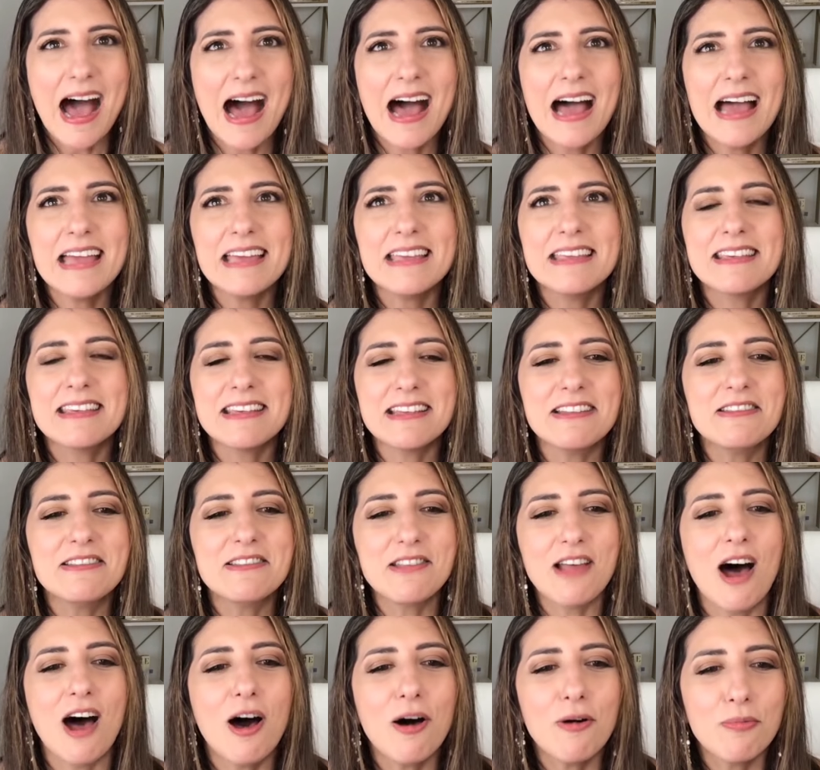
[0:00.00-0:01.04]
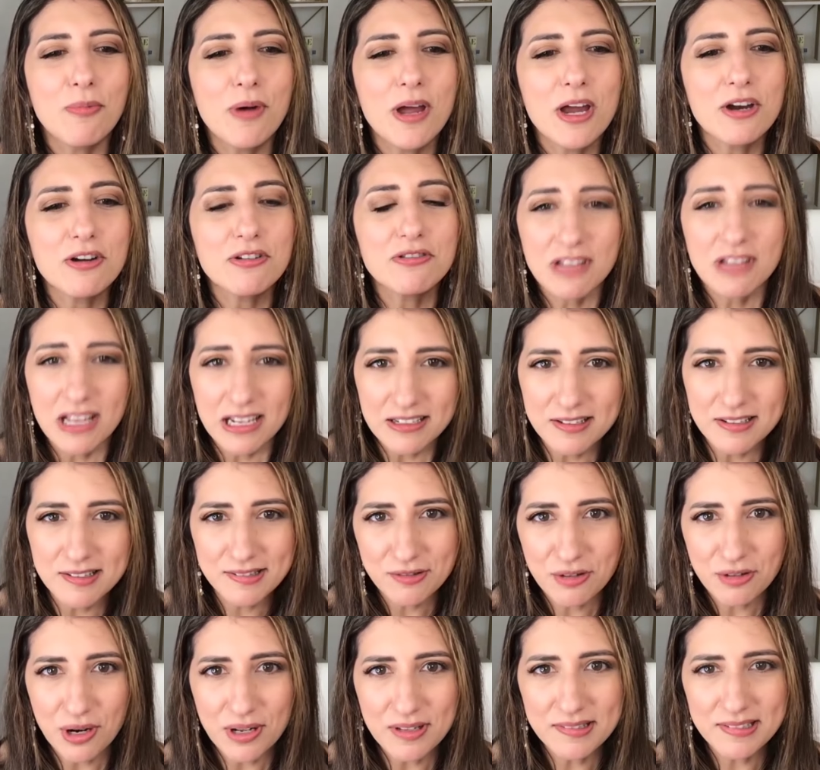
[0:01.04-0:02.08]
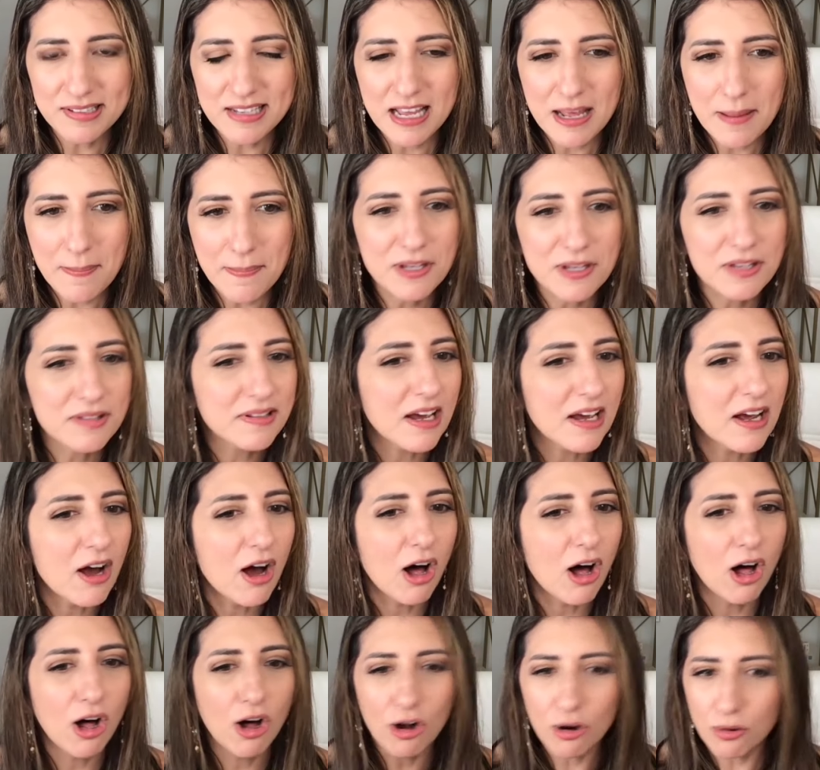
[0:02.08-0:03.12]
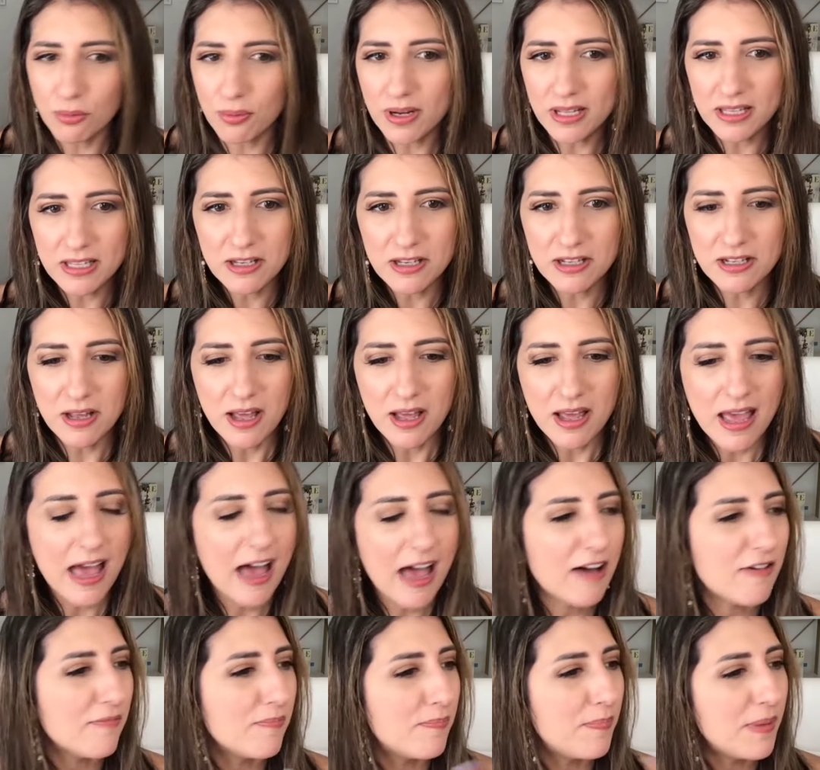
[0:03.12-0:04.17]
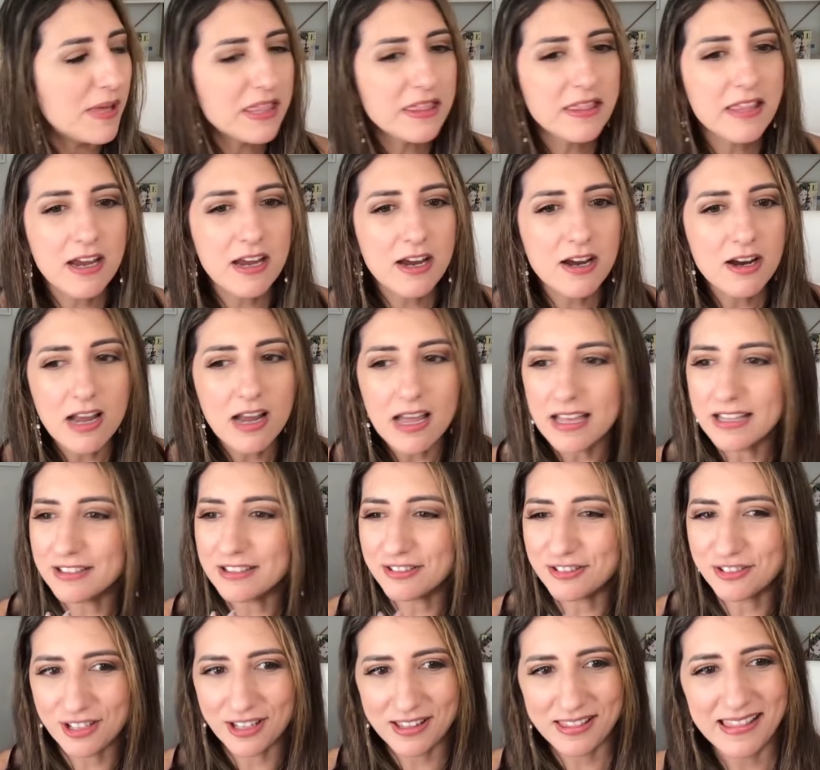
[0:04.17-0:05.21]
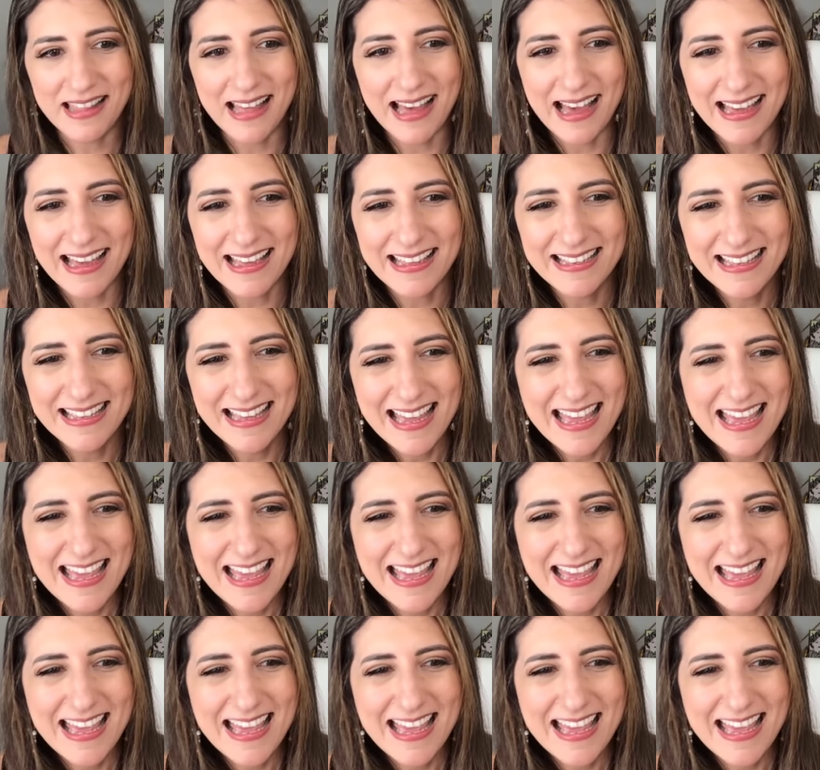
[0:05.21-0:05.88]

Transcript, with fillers: I cannot wear 90s trends again because I already have been there and done that.